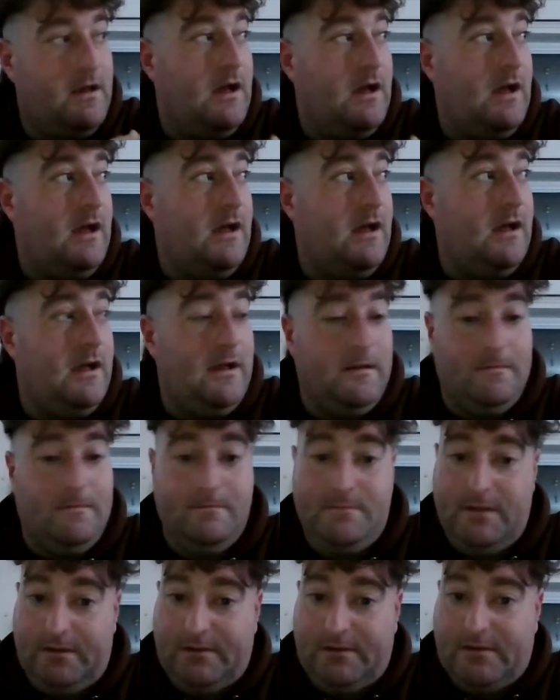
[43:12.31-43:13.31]

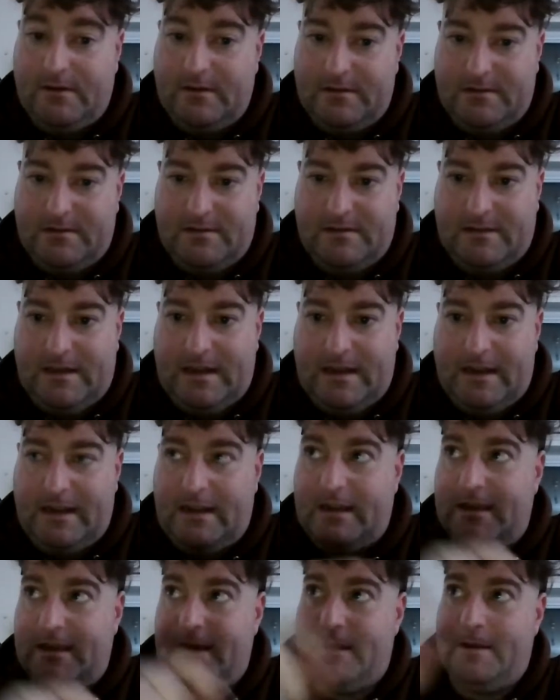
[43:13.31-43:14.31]
But it's got
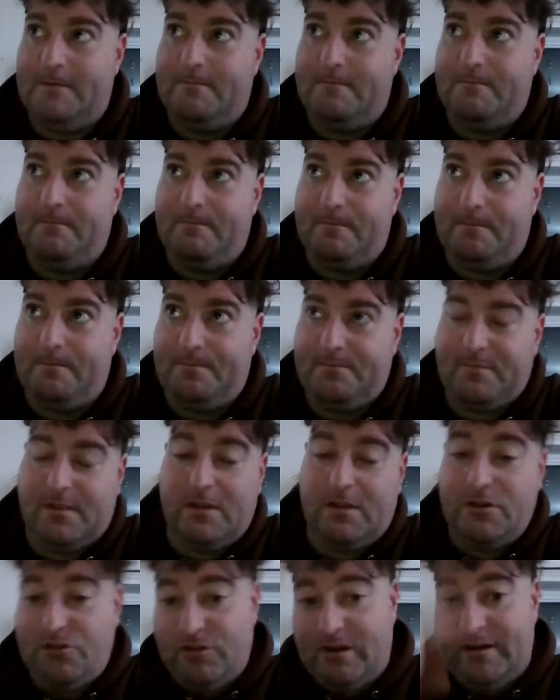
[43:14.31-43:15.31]
the
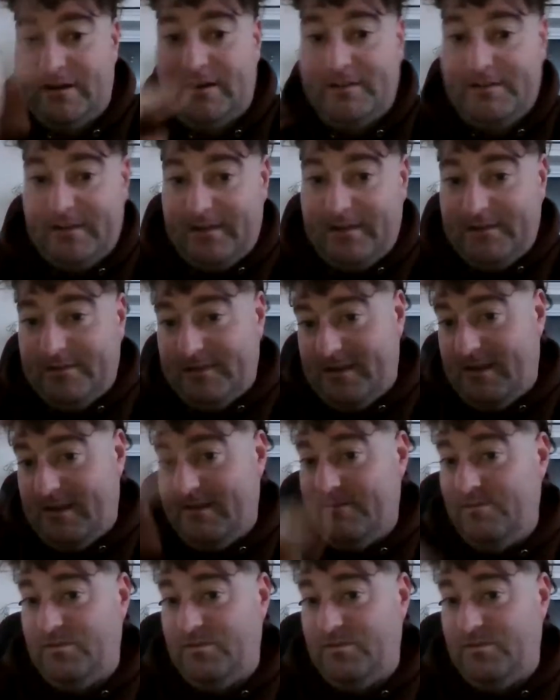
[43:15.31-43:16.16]
training centre,